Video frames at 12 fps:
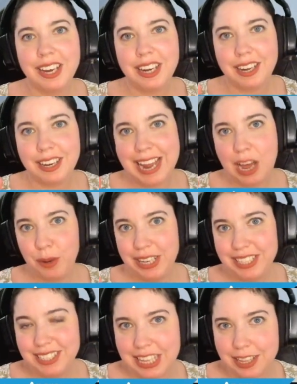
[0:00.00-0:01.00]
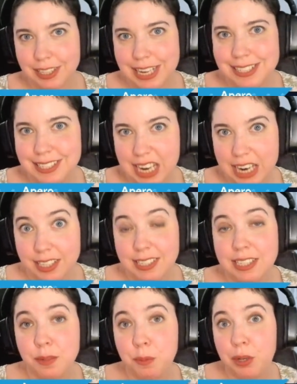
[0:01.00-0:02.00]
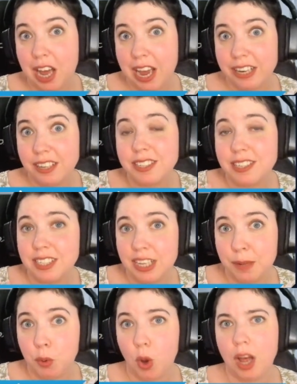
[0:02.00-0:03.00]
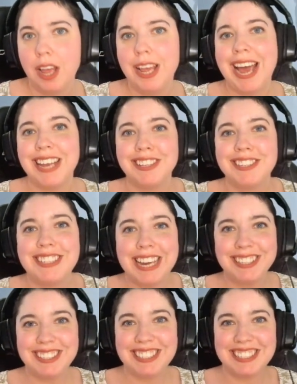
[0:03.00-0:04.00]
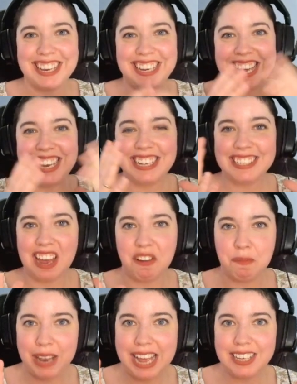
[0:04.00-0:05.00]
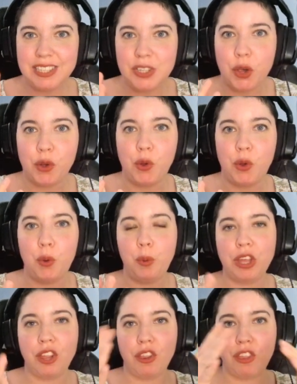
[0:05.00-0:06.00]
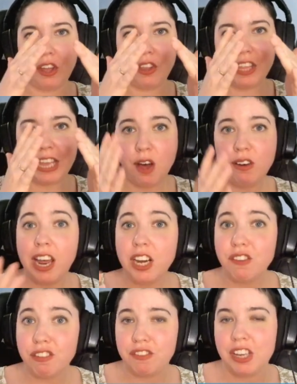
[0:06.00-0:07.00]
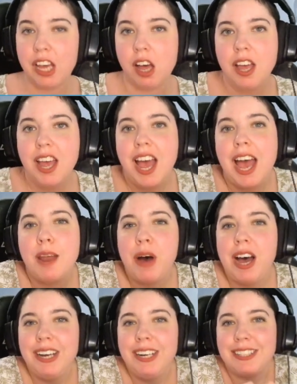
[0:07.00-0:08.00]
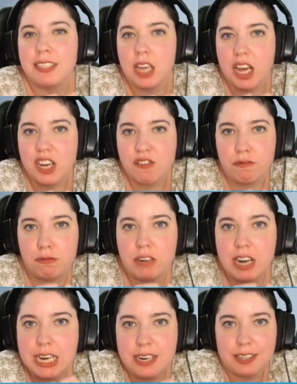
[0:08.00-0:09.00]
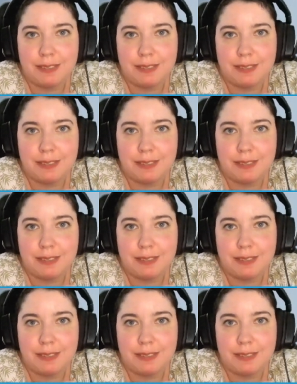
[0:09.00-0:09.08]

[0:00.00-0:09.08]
Now we can see that that status is applied to Tibor, and the status is again this kind of black circle with the outline of a figure, and behind it this kind of red